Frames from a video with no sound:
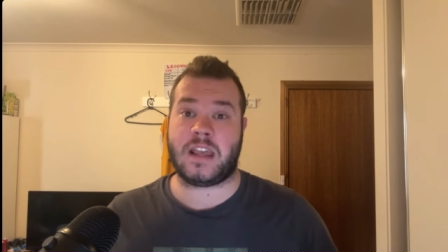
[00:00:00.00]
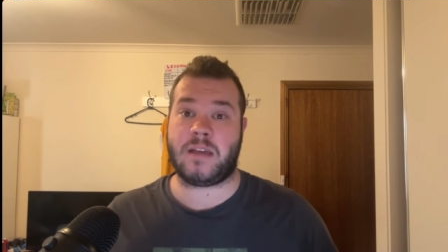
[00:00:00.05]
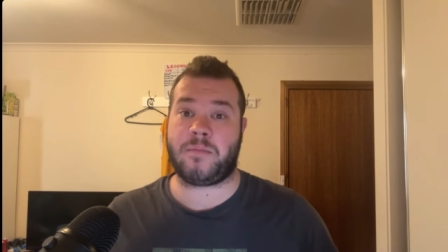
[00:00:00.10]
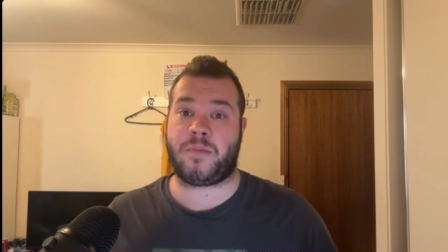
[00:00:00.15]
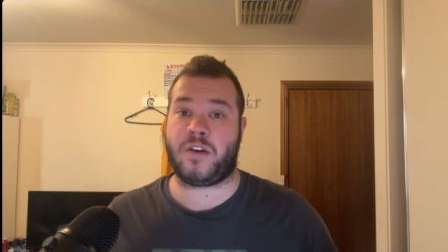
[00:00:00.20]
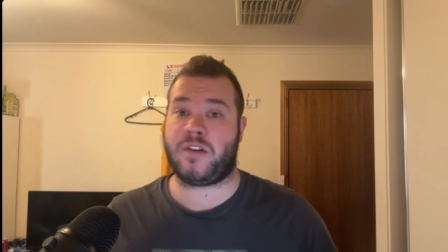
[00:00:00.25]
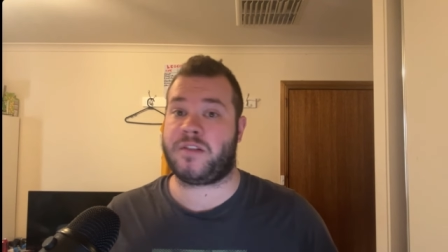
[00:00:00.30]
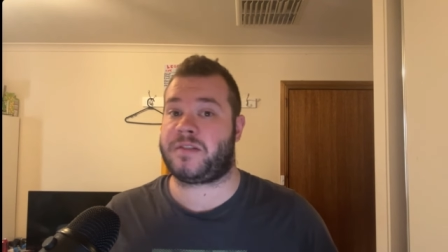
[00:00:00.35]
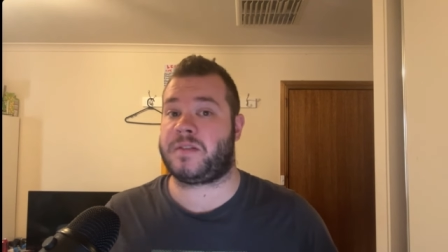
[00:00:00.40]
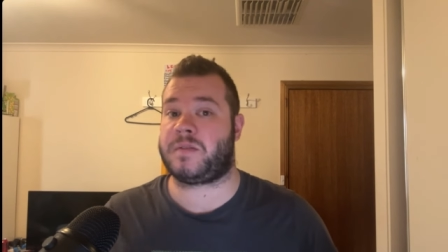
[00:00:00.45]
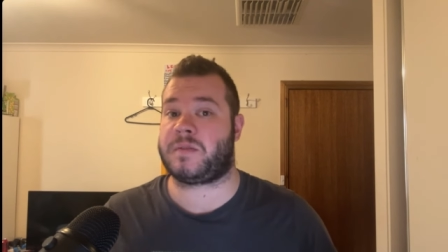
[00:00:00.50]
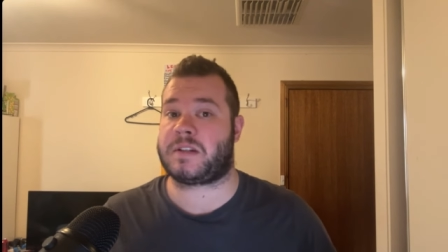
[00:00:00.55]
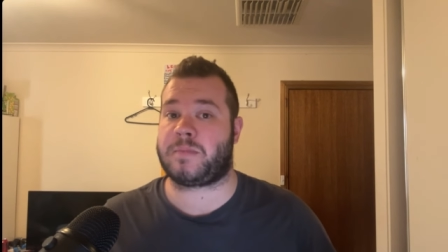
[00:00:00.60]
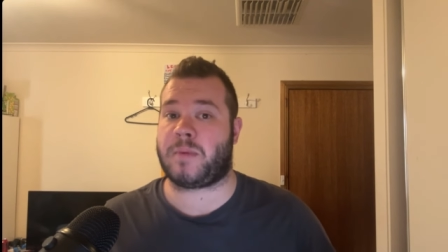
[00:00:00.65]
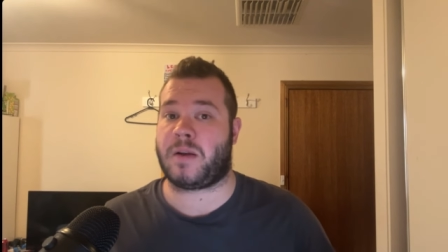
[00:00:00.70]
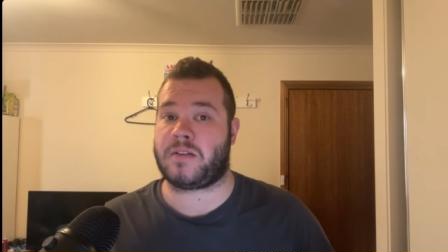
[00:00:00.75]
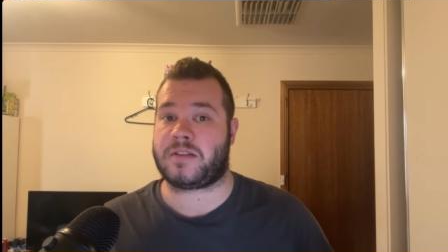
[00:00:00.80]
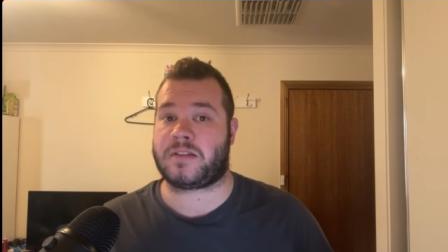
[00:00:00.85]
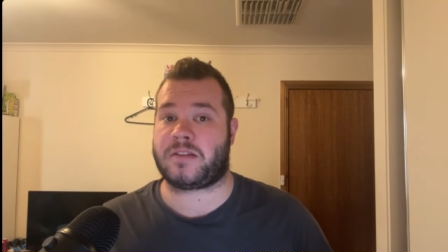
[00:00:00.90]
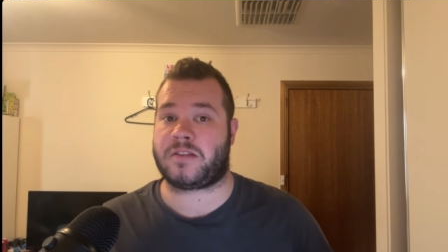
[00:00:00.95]
their personal
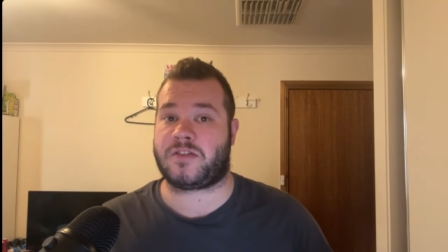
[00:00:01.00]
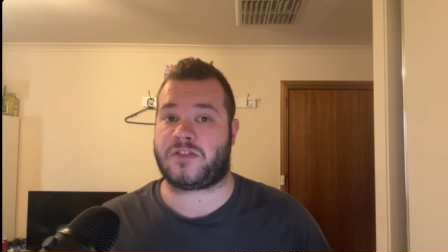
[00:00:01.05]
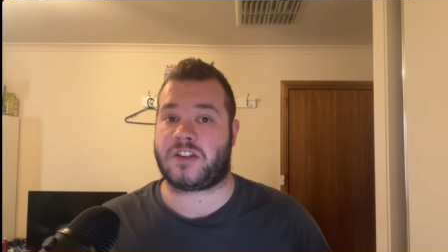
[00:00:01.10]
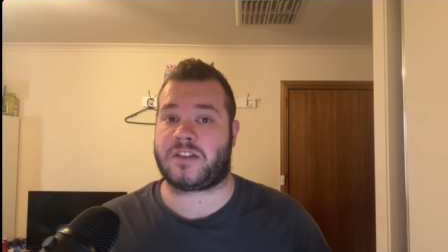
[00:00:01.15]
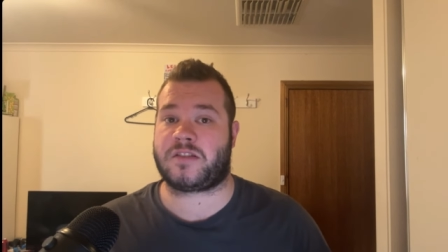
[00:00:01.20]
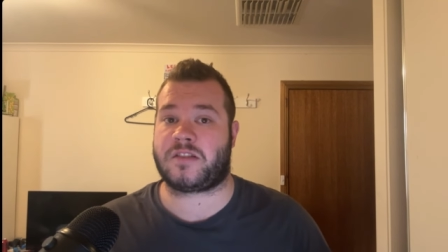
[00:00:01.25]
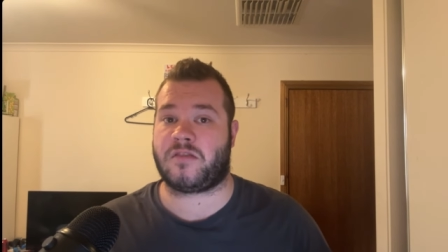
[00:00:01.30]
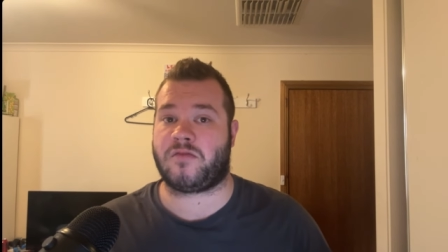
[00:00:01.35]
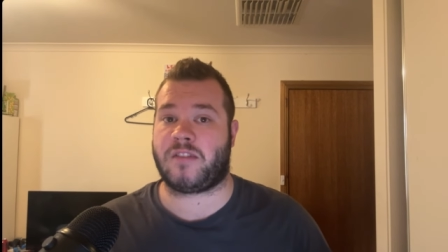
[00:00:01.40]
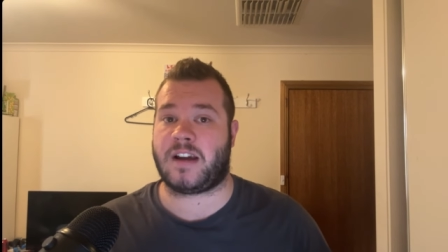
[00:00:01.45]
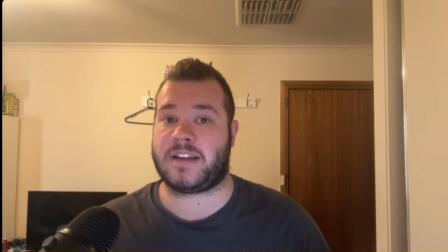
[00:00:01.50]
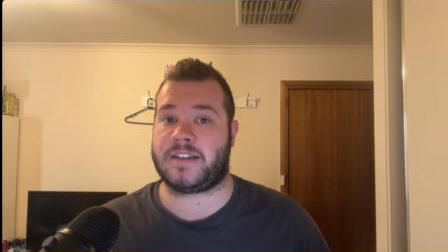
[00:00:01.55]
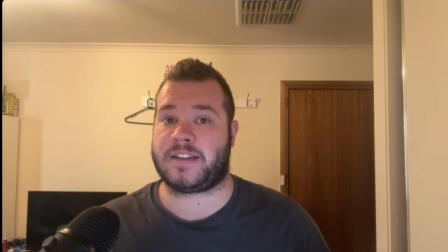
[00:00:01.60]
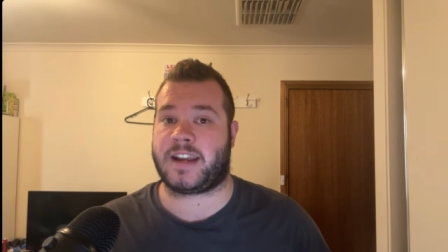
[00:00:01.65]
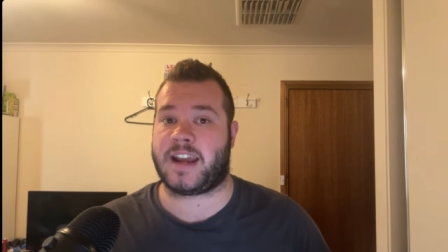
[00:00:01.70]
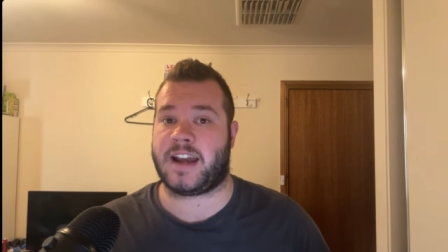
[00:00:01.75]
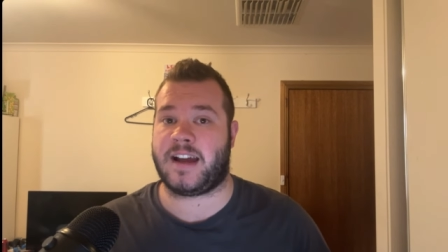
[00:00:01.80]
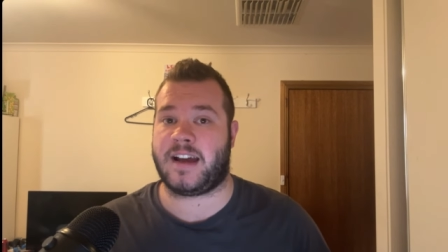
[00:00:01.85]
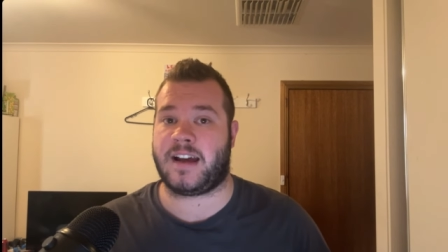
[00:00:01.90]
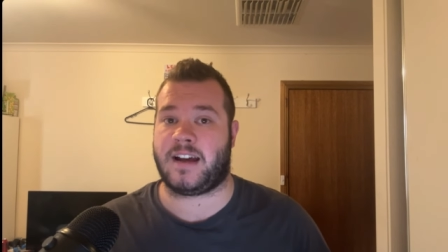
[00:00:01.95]
sponsors just to race
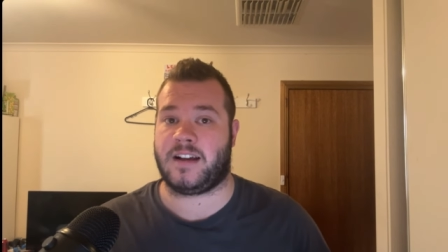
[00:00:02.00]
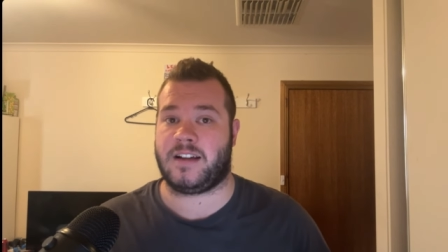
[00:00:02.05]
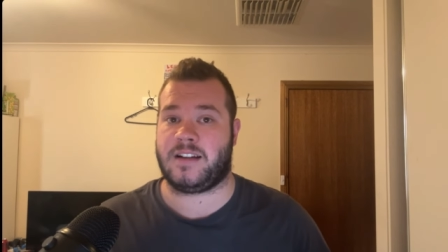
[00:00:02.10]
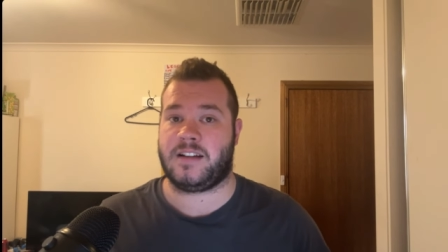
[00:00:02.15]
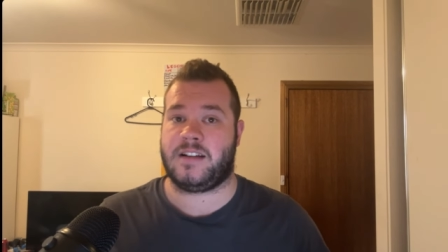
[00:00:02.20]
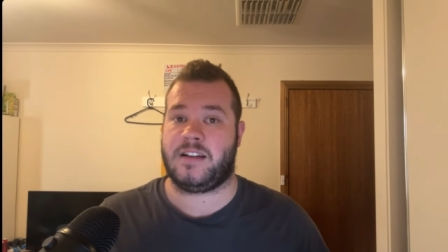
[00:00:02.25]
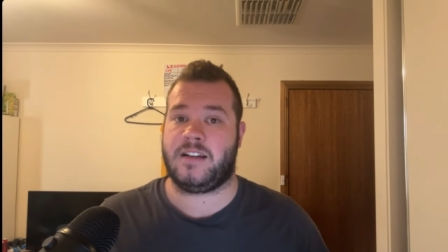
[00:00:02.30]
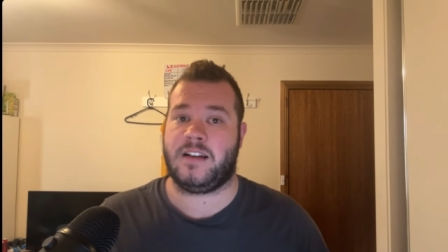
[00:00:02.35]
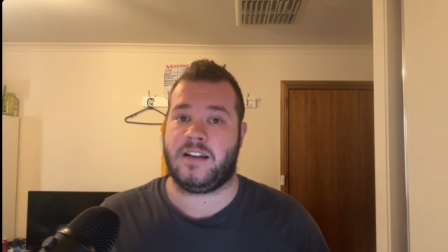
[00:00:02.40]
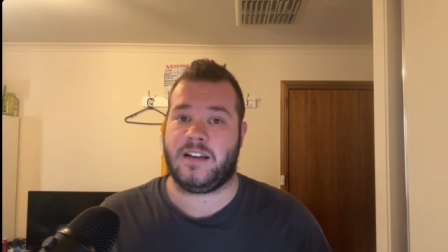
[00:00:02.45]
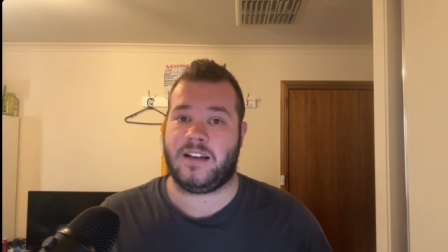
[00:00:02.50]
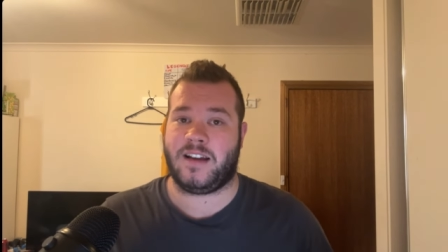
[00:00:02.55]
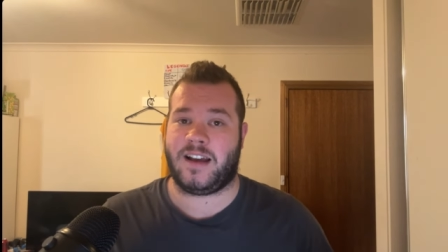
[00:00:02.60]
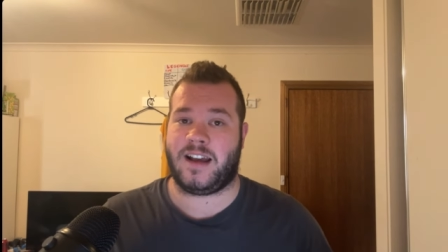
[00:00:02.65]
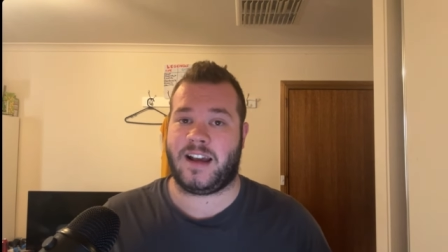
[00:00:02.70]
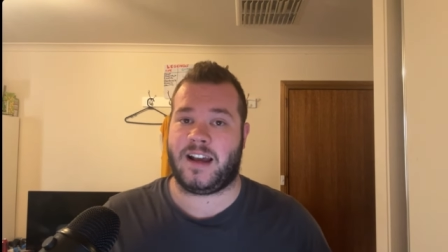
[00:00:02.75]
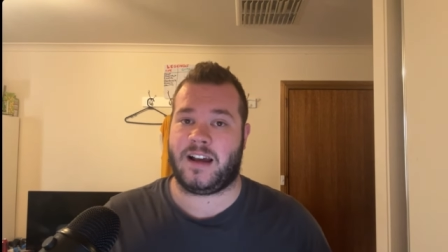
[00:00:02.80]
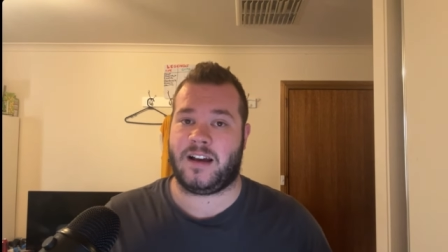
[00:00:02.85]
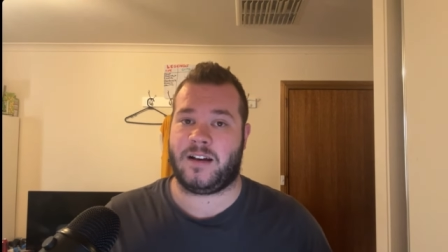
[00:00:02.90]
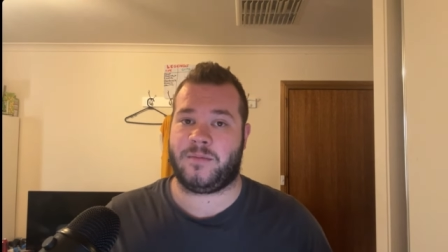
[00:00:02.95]
a car.
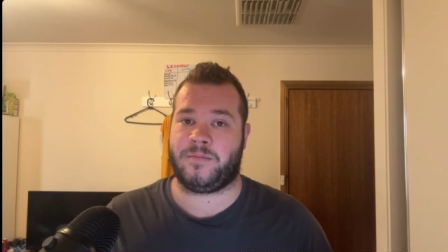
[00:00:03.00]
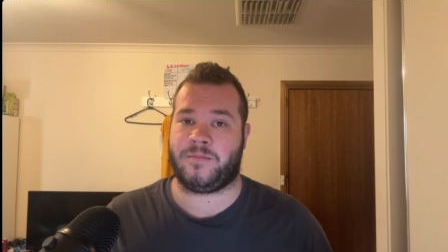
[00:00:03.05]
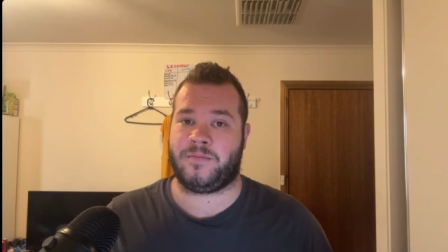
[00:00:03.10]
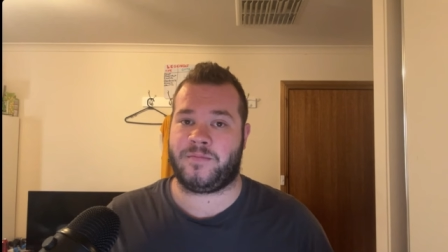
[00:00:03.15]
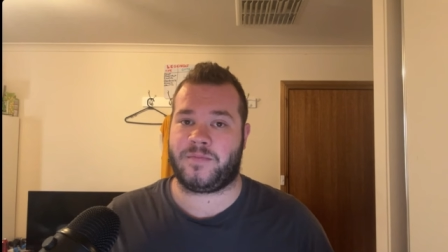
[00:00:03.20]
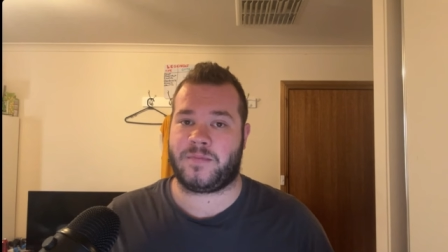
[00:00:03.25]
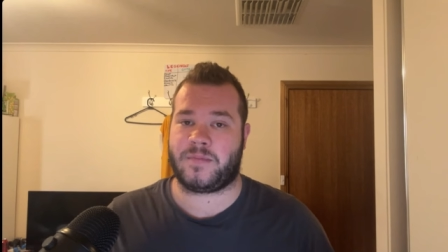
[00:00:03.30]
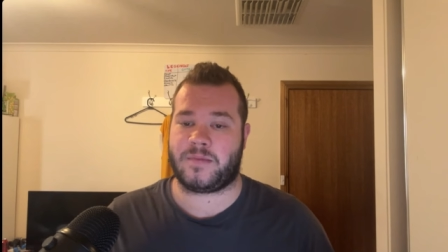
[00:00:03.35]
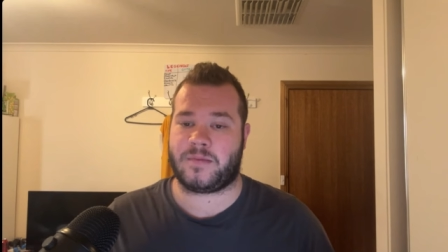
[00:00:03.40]
And